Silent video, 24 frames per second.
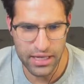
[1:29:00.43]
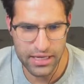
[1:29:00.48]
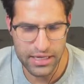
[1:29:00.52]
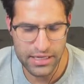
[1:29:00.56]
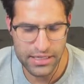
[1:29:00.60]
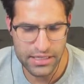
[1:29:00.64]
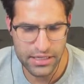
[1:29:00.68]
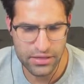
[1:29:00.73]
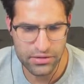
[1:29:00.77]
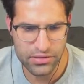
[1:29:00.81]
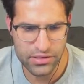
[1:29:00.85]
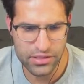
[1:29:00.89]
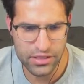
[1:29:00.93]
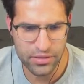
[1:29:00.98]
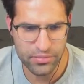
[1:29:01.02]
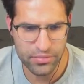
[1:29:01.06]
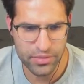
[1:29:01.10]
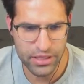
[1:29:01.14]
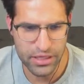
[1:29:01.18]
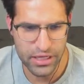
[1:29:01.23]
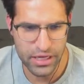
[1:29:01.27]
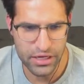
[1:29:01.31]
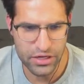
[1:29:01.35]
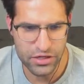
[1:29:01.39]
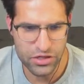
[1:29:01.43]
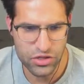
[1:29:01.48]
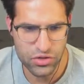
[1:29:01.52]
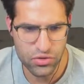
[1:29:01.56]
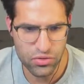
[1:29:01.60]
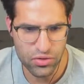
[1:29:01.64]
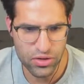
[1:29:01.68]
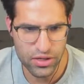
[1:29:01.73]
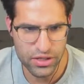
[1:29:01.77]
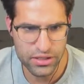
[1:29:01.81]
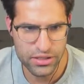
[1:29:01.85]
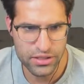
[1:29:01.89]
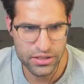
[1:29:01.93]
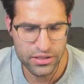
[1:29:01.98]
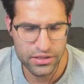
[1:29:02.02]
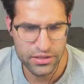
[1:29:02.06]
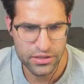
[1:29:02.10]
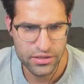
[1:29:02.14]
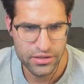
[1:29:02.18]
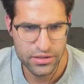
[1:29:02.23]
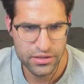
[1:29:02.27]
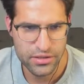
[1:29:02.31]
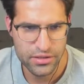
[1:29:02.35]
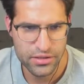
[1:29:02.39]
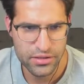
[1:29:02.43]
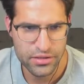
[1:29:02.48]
Like I said, it was going to be kind of short.